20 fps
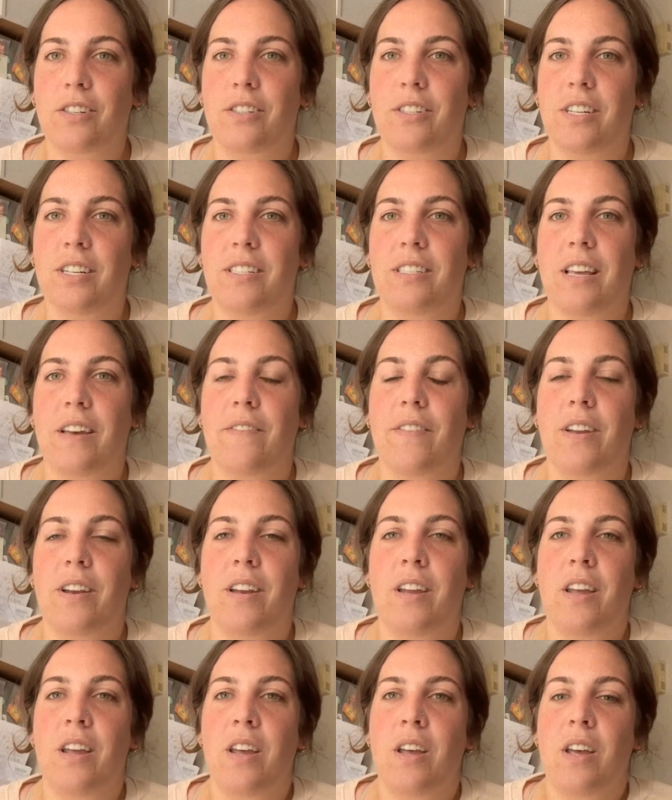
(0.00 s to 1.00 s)
T7,
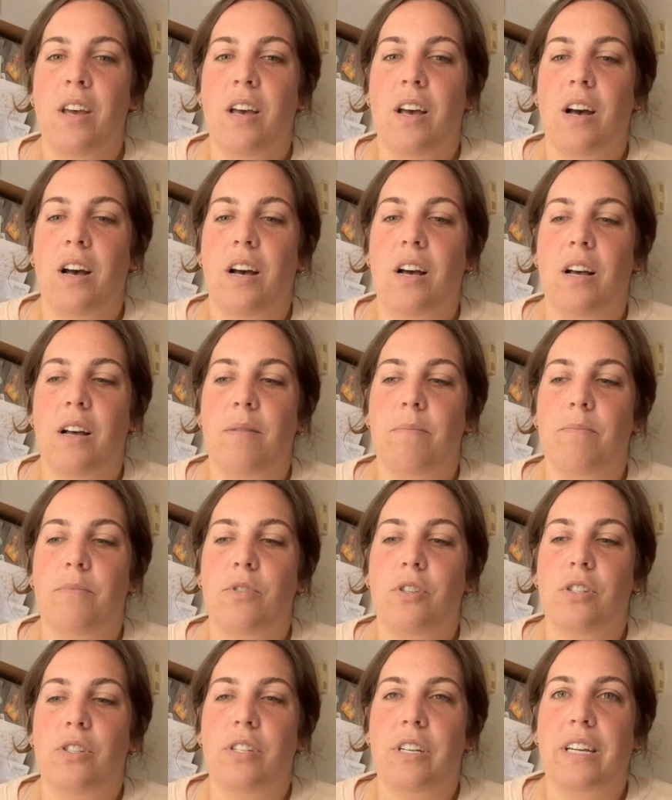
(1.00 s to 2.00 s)

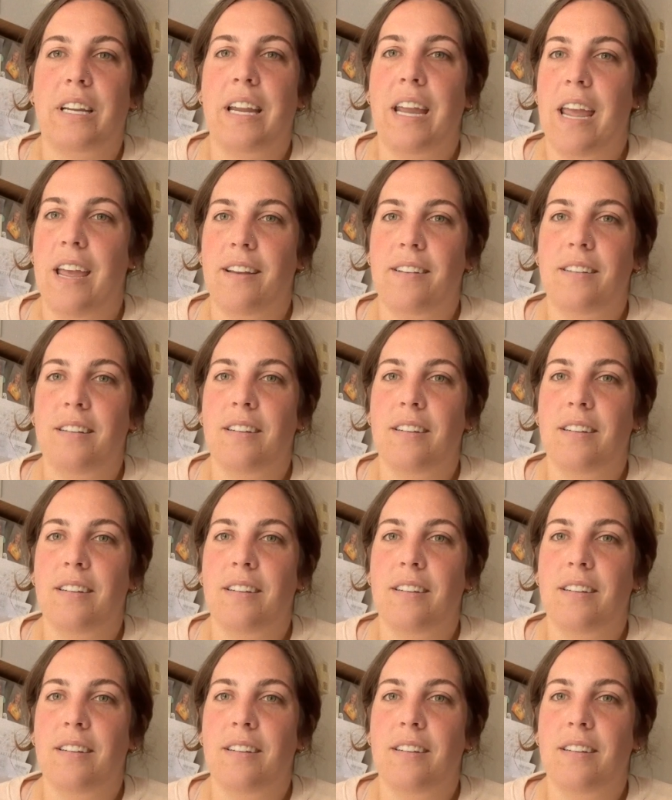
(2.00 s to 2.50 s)
just a kit